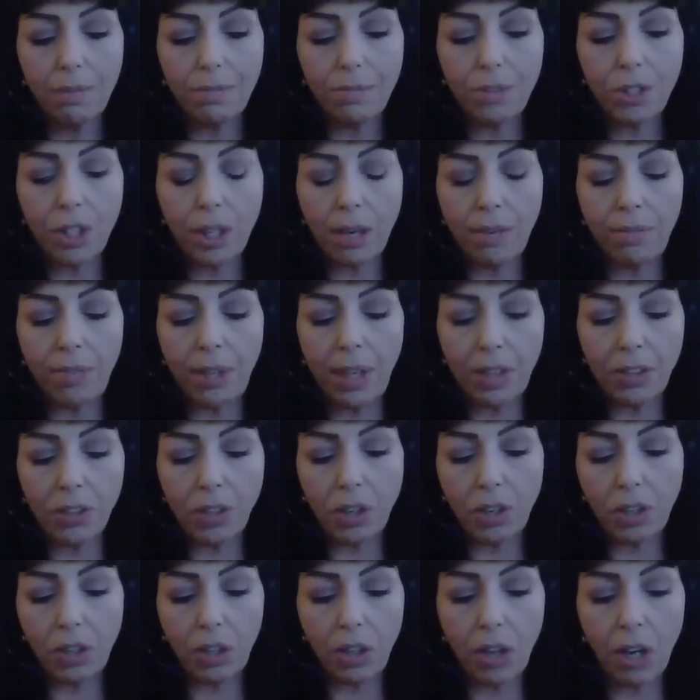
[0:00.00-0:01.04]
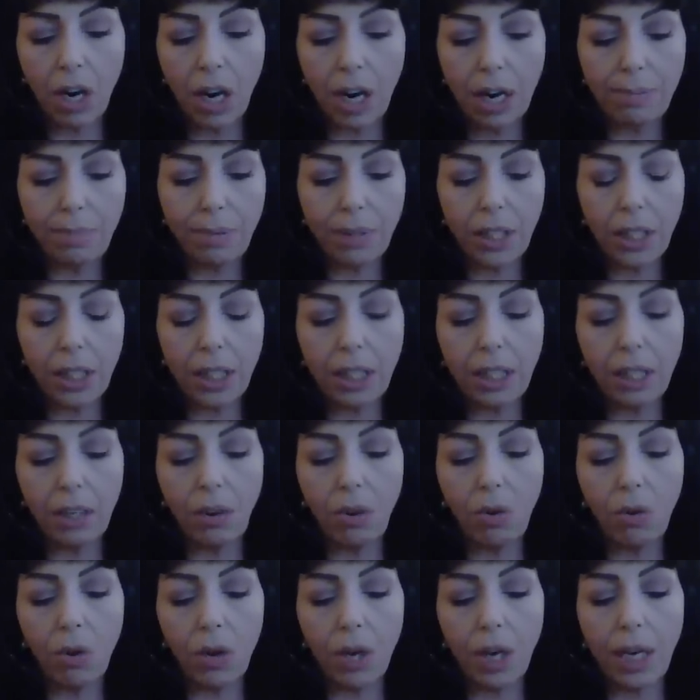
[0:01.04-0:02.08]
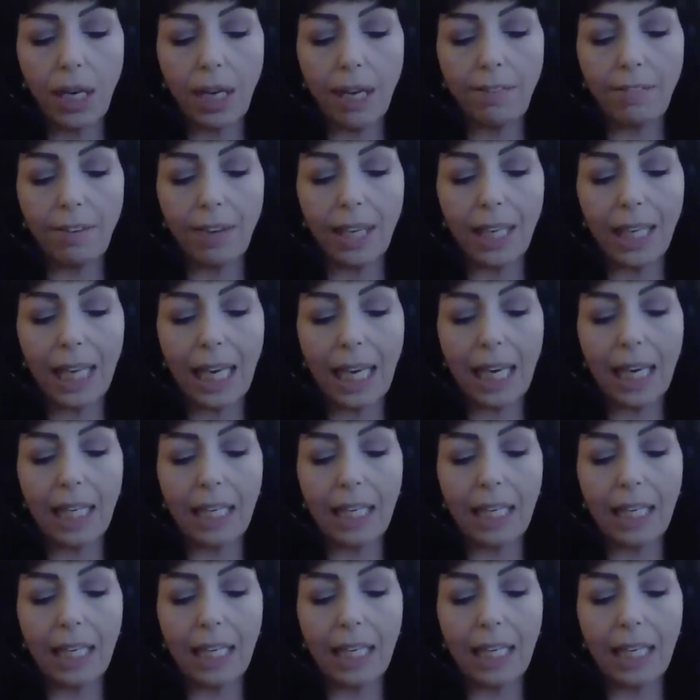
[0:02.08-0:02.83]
shove things under the carpet, or if it can't